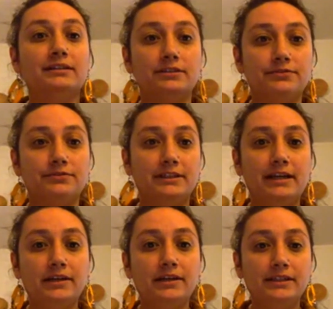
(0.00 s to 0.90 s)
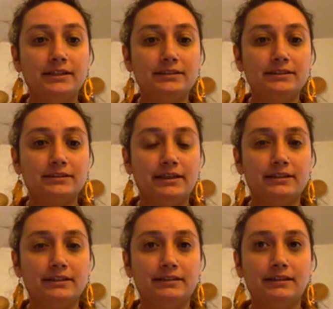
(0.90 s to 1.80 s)
in different areas
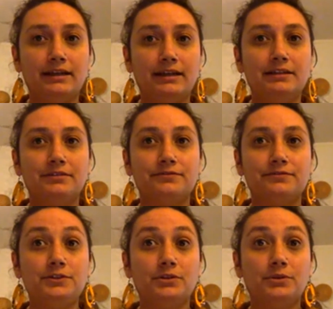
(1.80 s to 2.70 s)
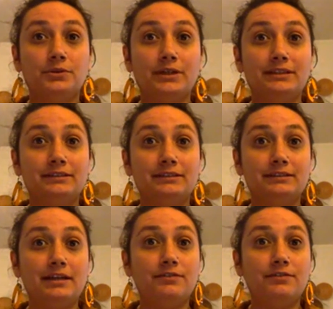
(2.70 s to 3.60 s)
and kind of, and this is
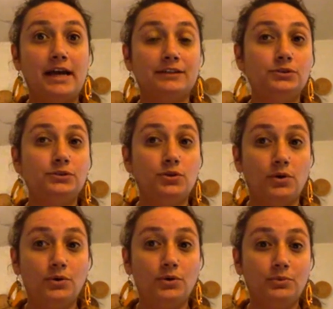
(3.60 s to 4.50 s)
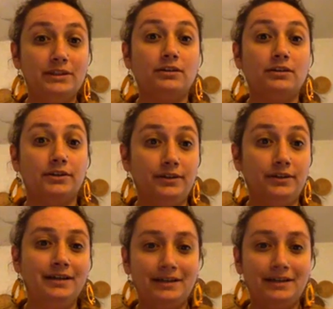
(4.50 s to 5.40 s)
kind of as you go, we
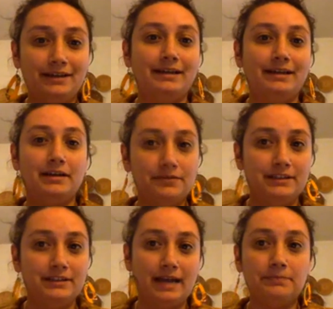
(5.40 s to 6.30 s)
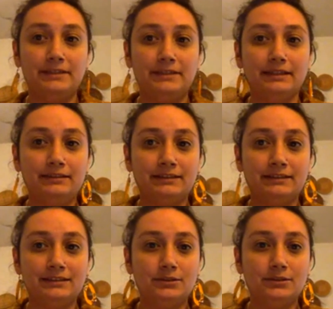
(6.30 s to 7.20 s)
learn and kind of adapt. And I think
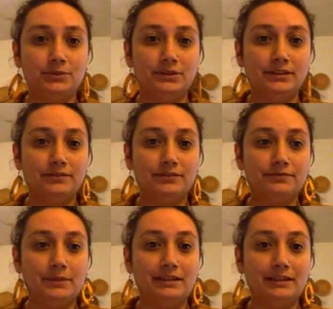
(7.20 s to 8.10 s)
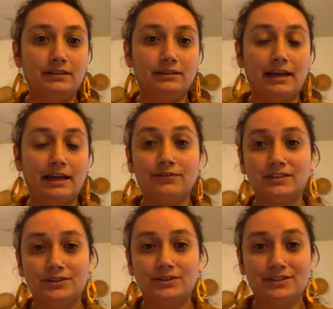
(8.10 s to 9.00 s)
that's the beauty of many
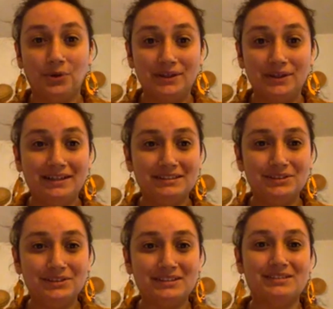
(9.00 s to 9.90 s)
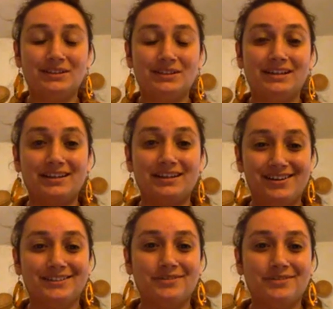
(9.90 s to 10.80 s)
canvassers and organizers is they're like
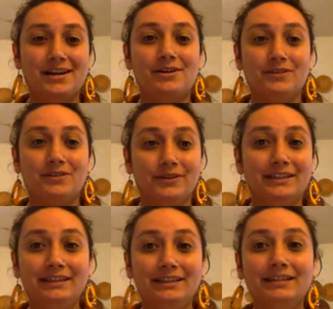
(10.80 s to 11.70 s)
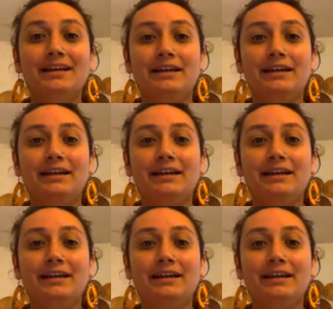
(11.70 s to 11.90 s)
on the ground learning